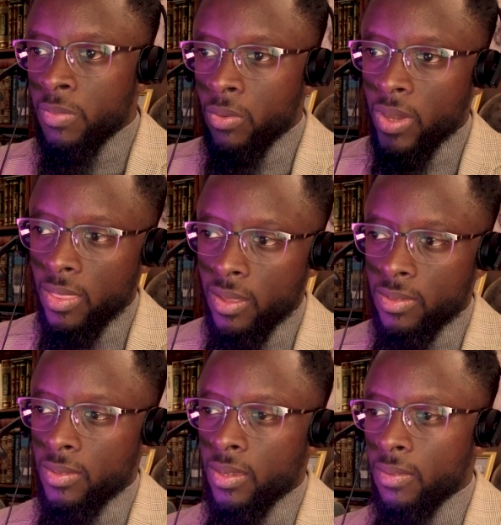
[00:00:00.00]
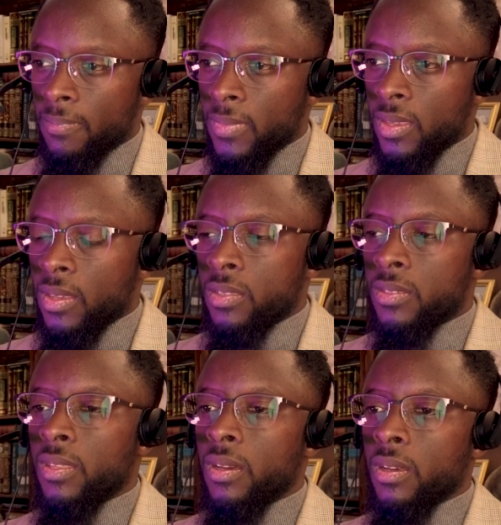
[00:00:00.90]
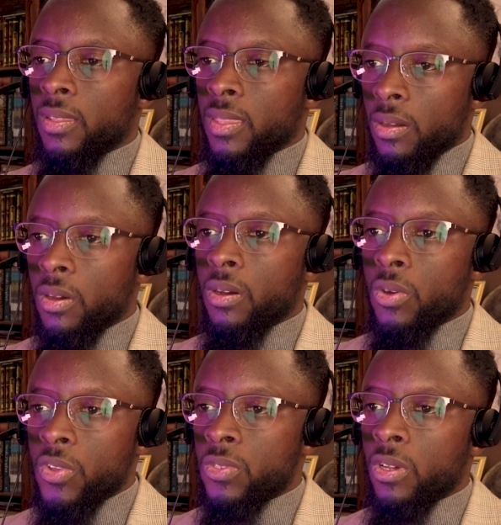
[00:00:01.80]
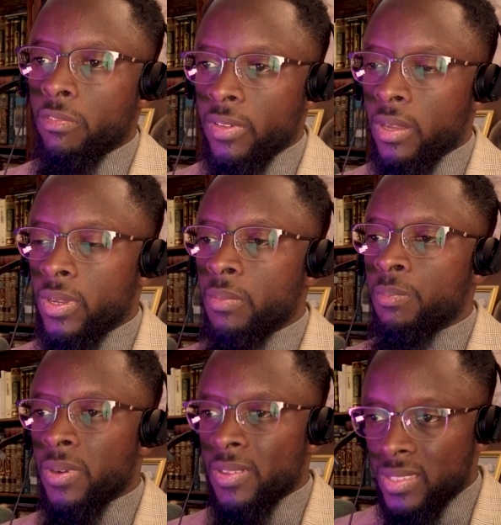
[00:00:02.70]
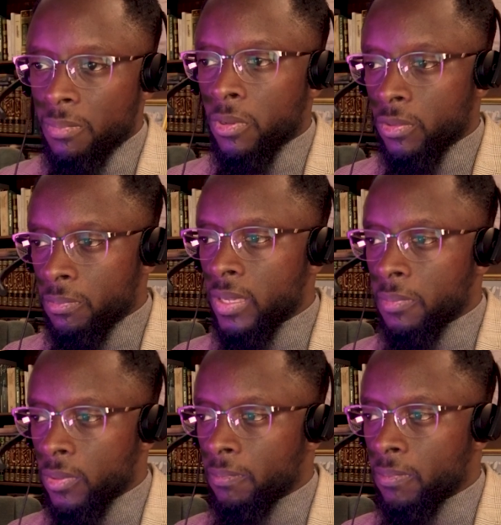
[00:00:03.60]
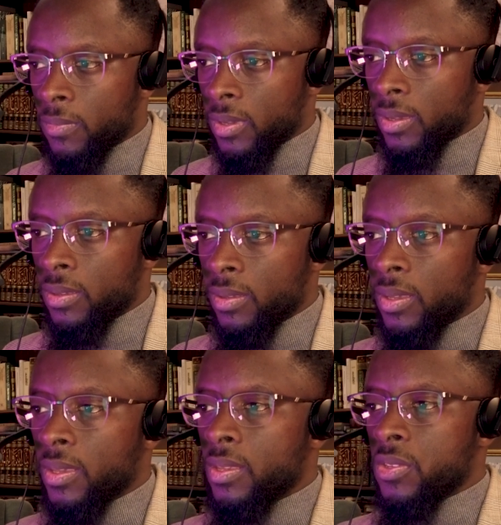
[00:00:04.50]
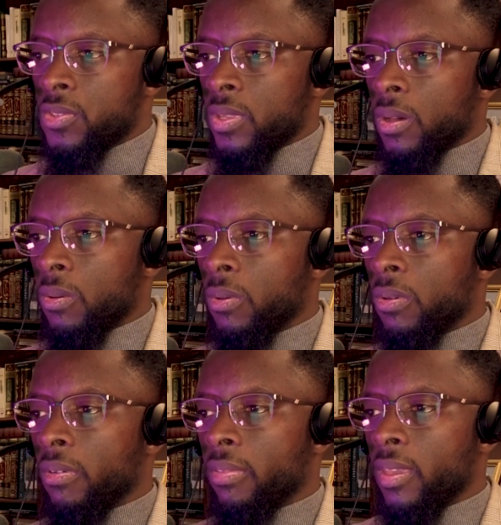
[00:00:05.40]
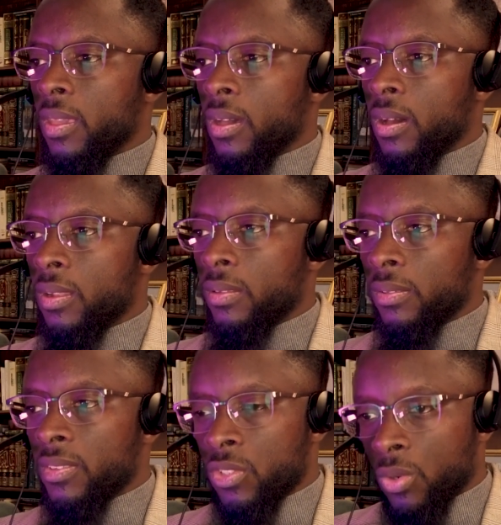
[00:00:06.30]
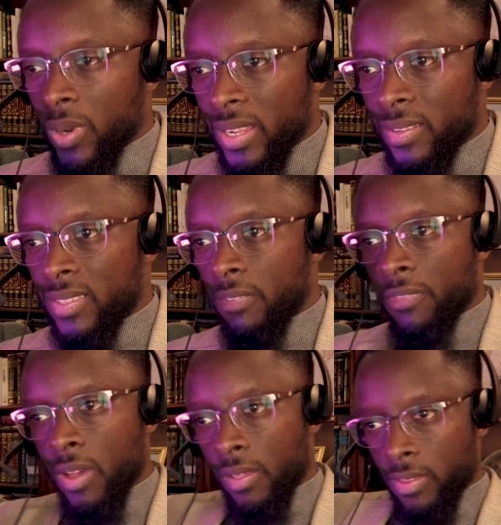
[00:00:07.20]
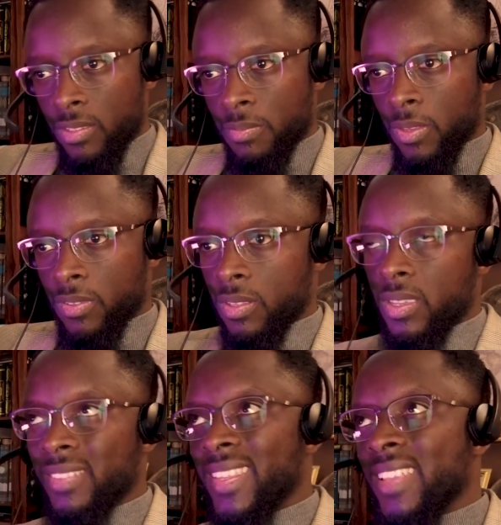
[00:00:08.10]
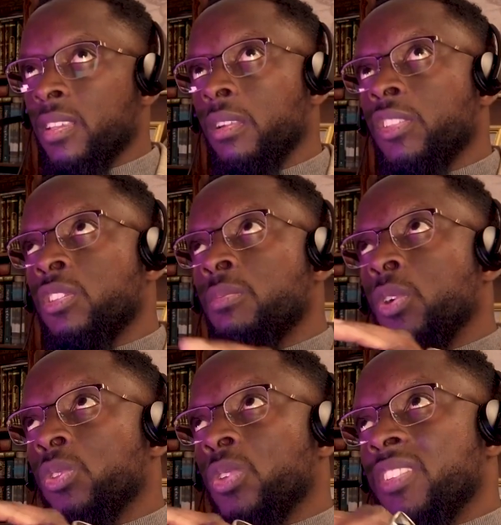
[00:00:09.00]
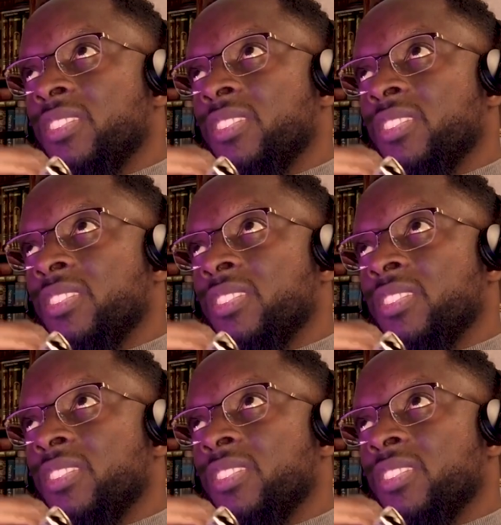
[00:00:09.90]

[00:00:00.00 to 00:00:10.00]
to be where they are today. So they are also a very principled people. Okay, So they are not as great as their fathers, because it takes a lot more to